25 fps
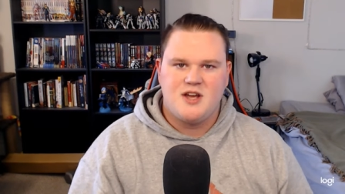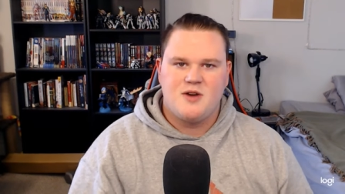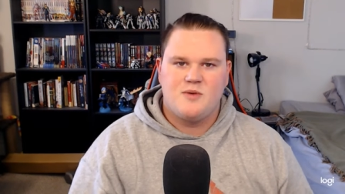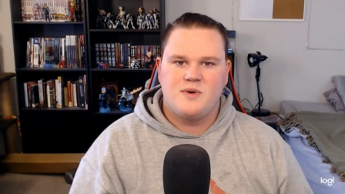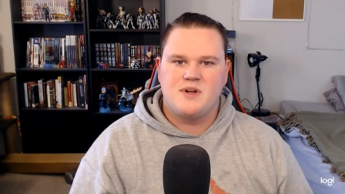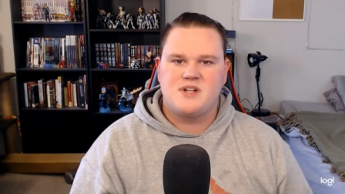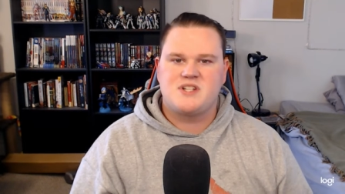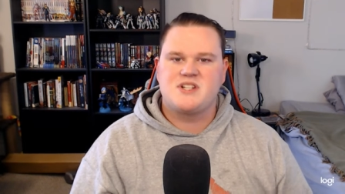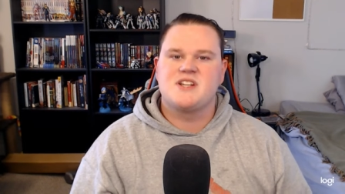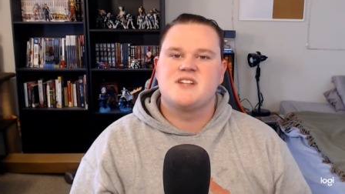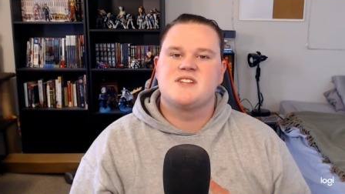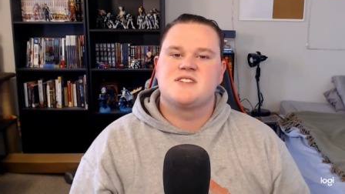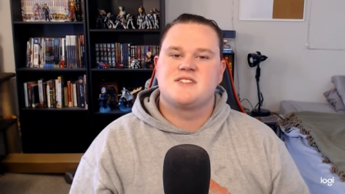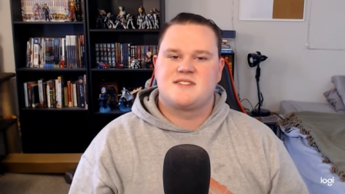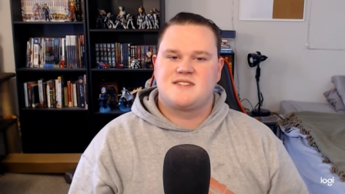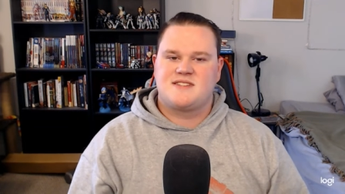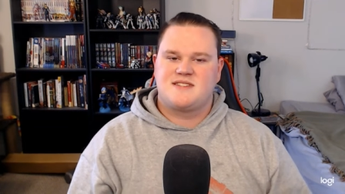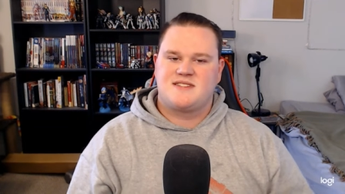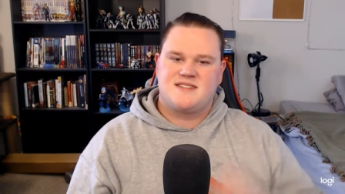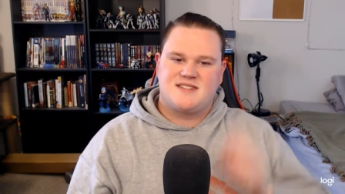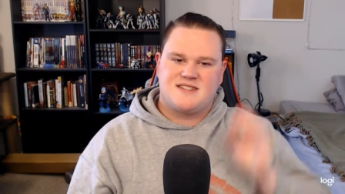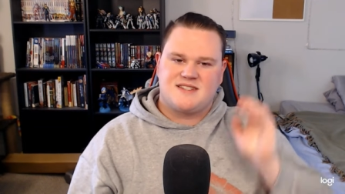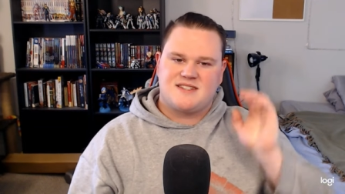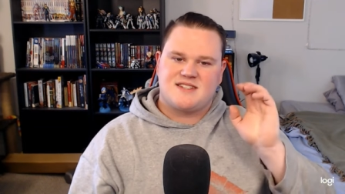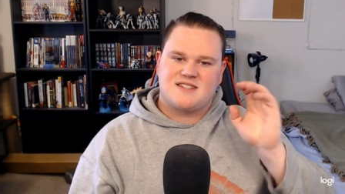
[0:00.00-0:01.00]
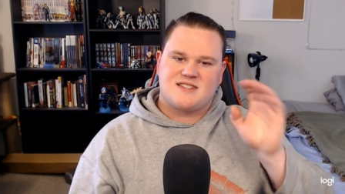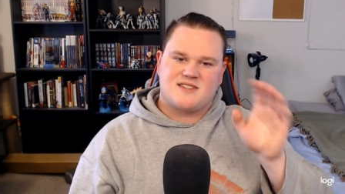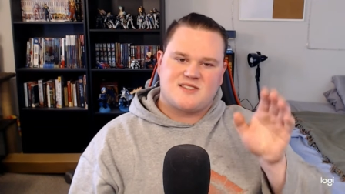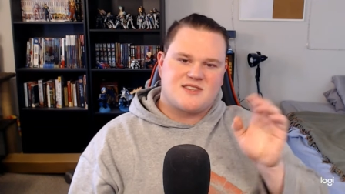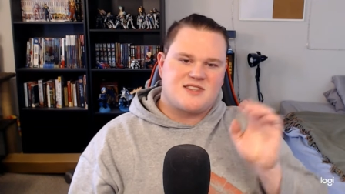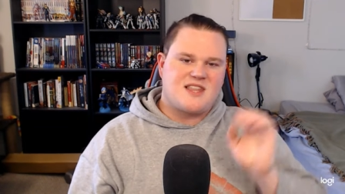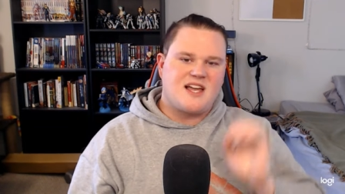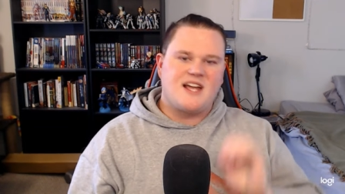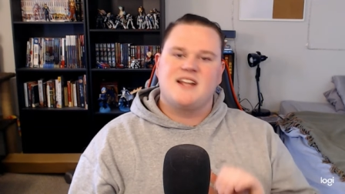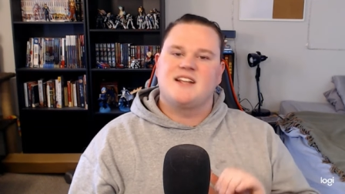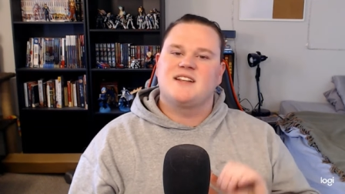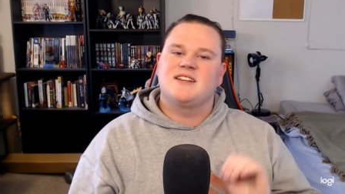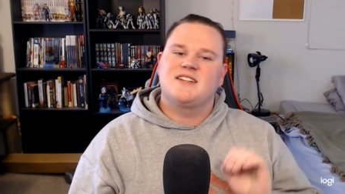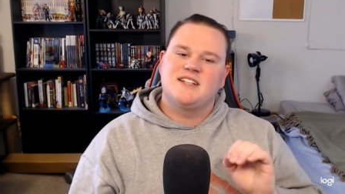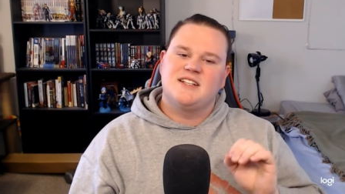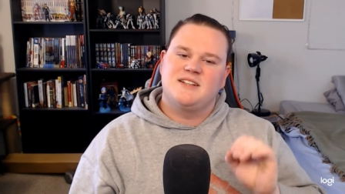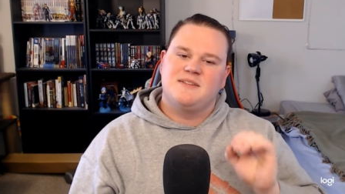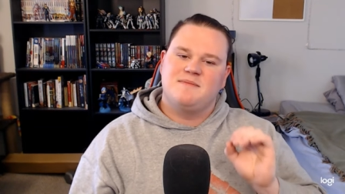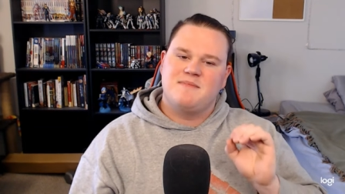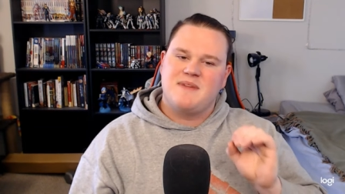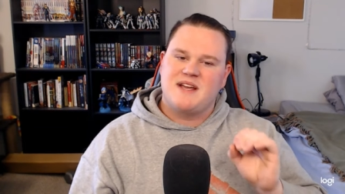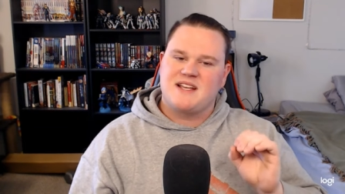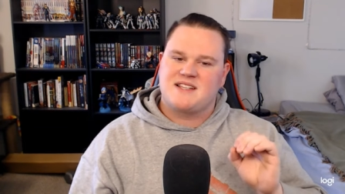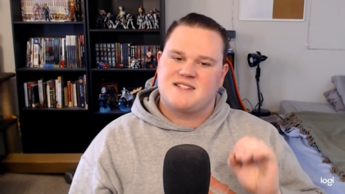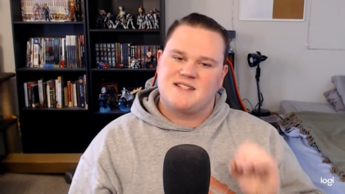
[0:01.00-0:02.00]
which is slightly
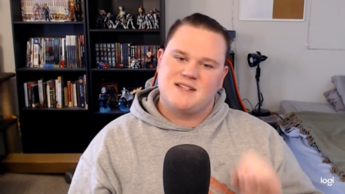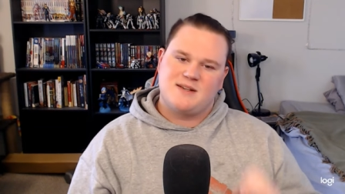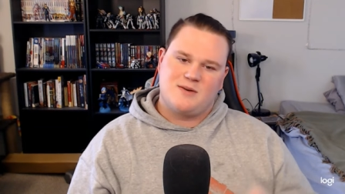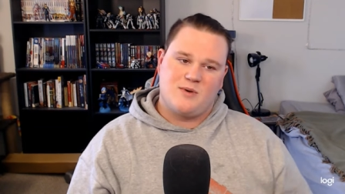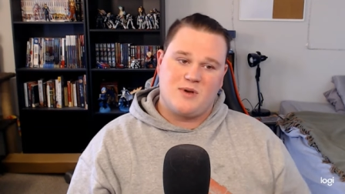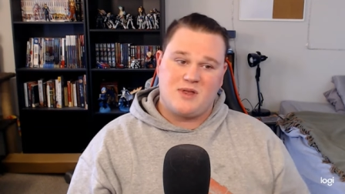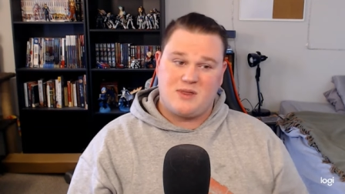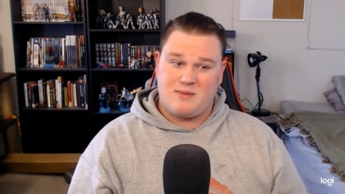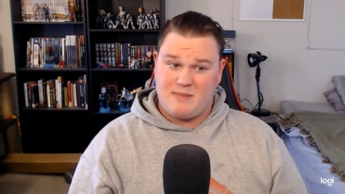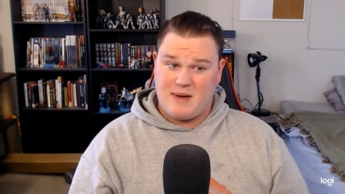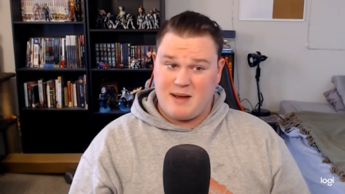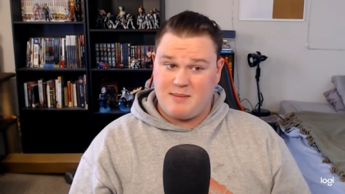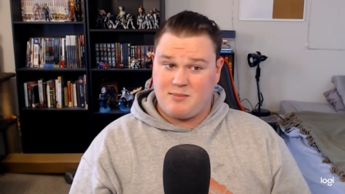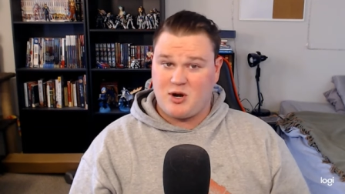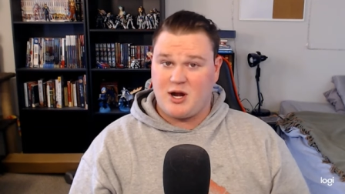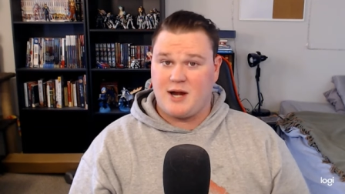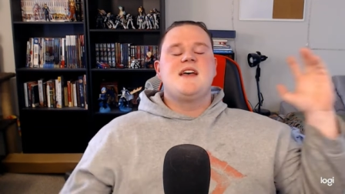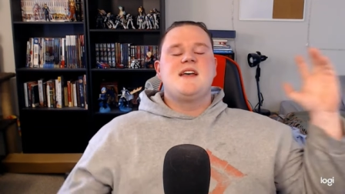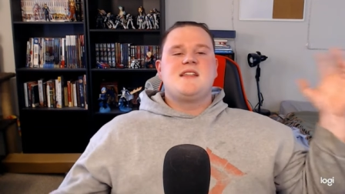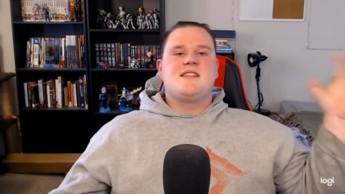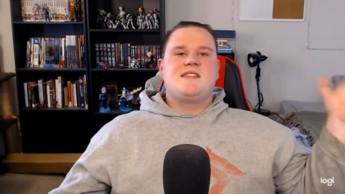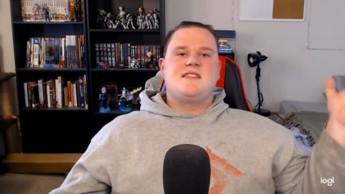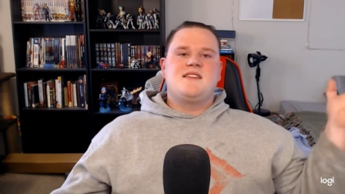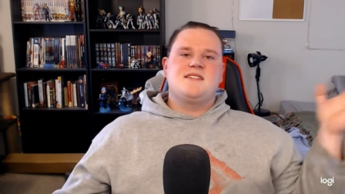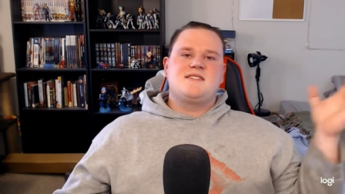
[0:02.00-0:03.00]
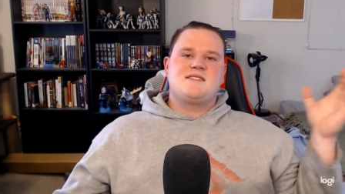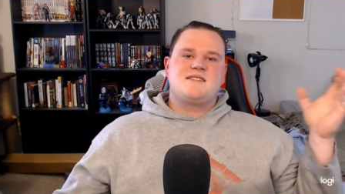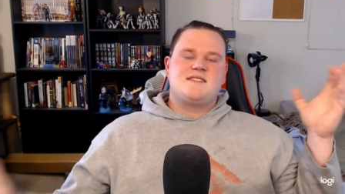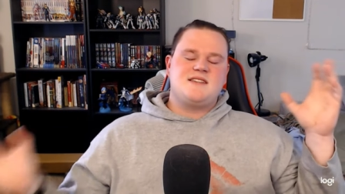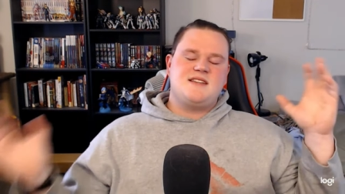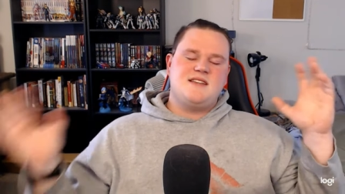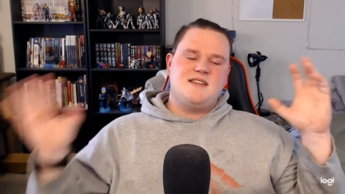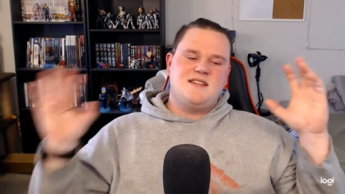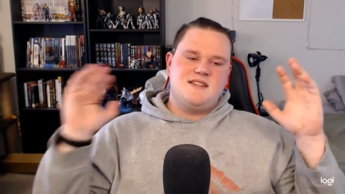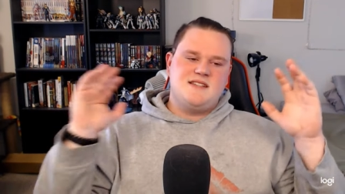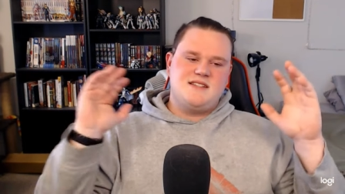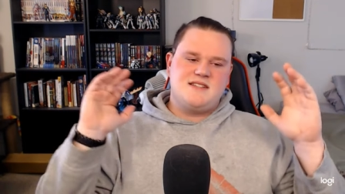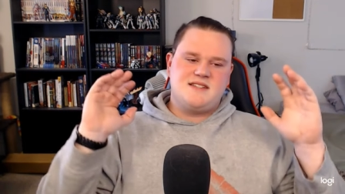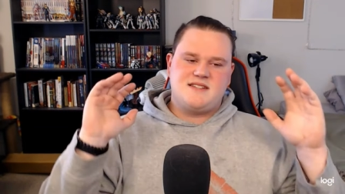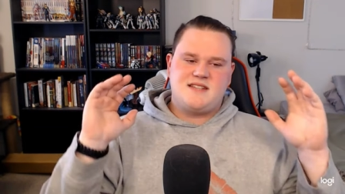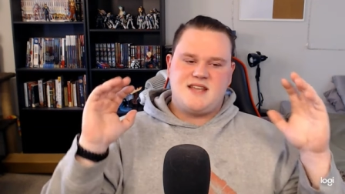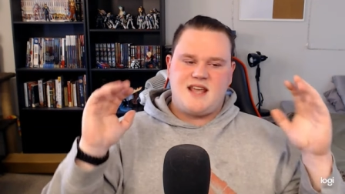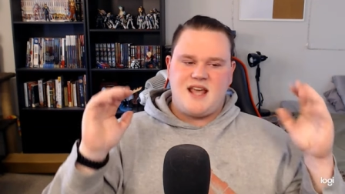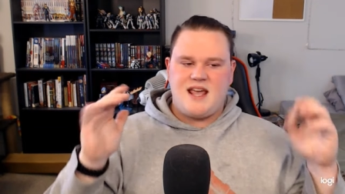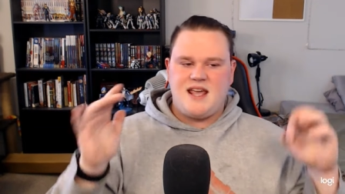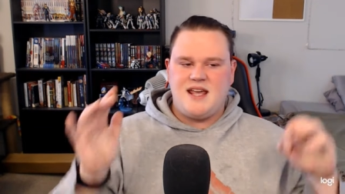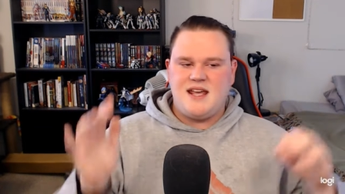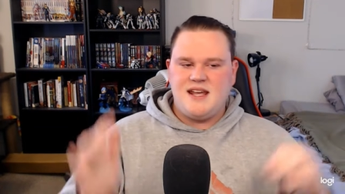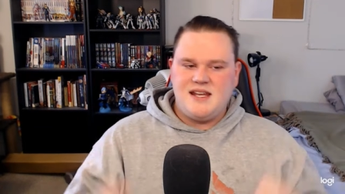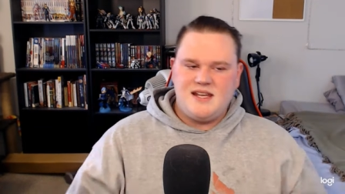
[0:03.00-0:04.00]
messing with my brain. This is
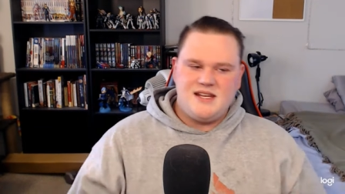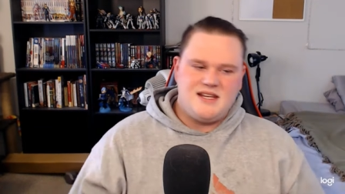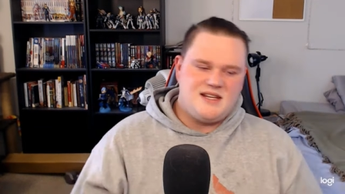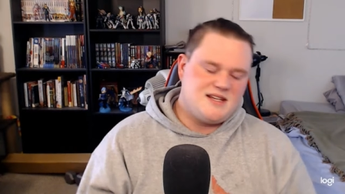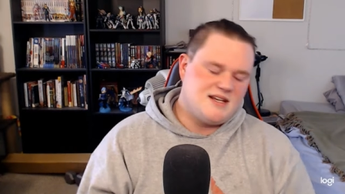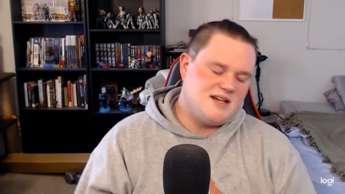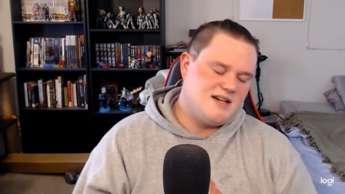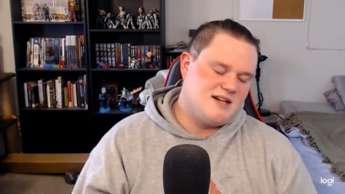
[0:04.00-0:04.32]
a